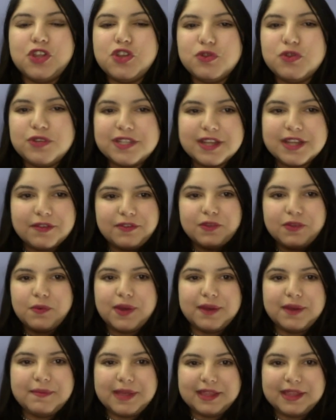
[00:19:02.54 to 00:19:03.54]
definitely
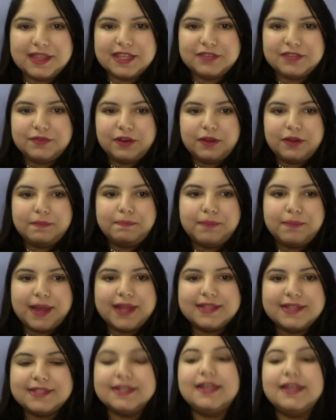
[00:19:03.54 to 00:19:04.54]
want to make these very
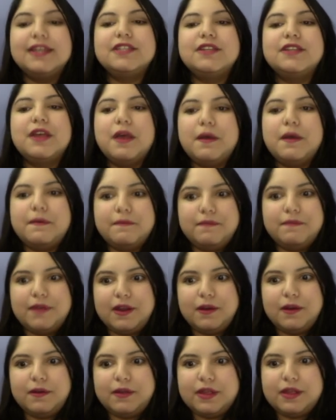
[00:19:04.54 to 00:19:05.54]
bite-sized,
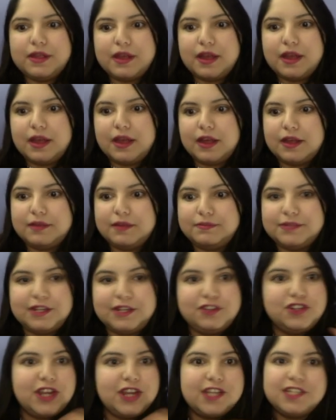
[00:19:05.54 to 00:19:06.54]
very
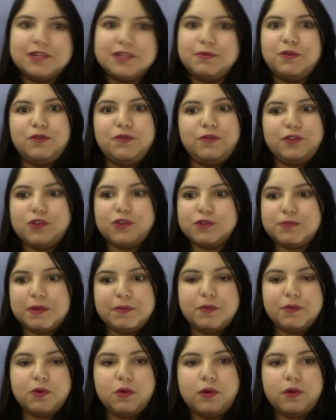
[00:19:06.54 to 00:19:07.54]
digestible for those
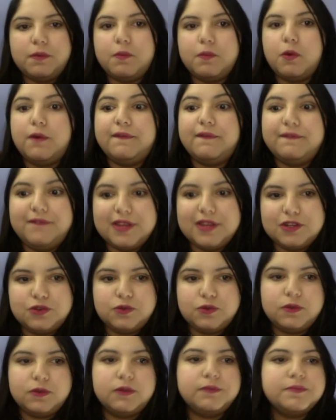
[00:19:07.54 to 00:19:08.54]
people who are more
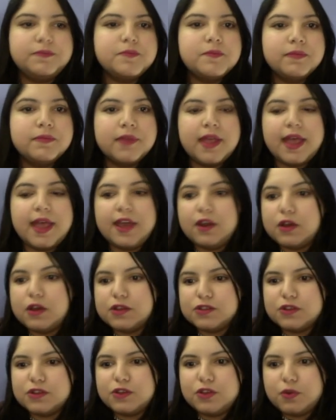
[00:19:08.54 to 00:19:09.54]
visual. And
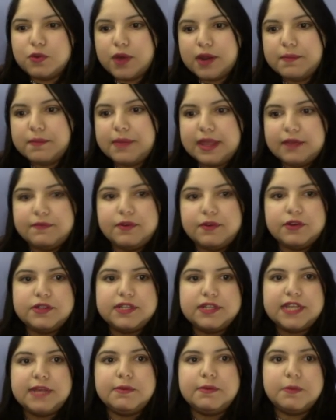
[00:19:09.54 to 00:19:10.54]
also you want to make it very
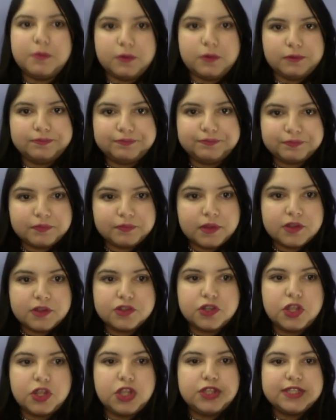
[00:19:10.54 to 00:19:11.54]
skimmable.
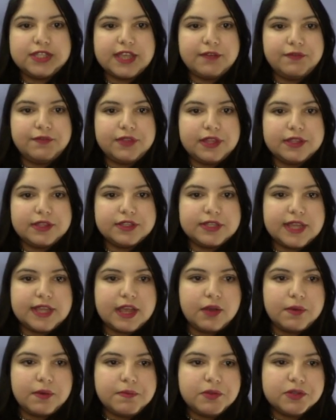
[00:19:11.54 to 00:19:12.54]
So you definitely see
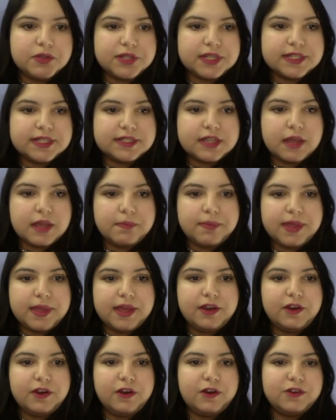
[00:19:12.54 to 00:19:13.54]
how I'm using
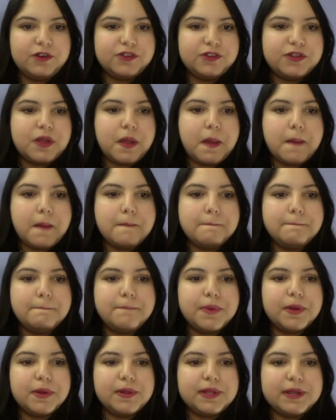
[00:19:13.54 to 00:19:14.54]
subheaders,
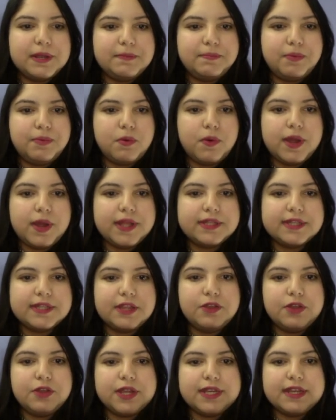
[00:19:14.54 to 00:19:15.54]
bullet points,
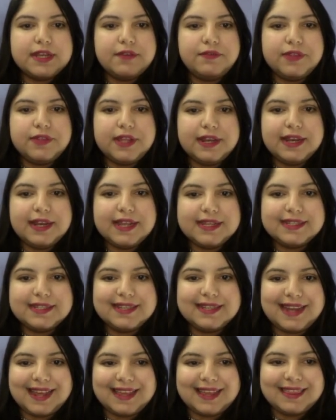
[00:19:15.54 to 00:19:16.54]
and you can definitely list
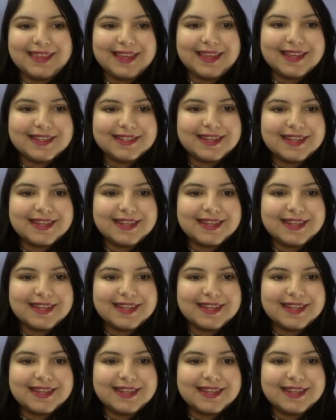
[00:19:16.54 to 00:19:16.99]
like this: